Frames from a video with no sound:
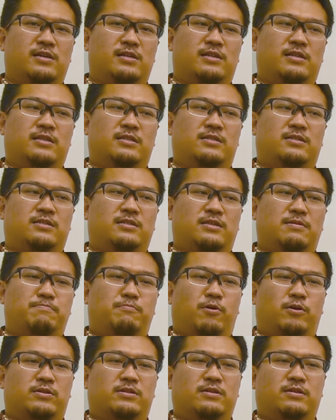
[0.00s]
This is
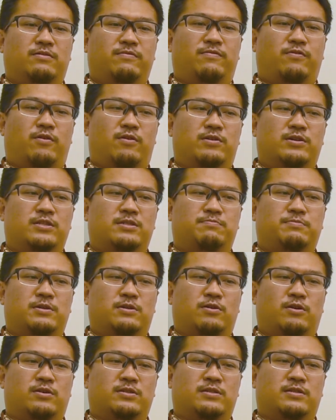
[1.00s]
important for us
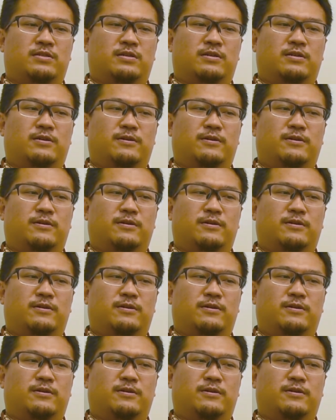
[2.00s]
because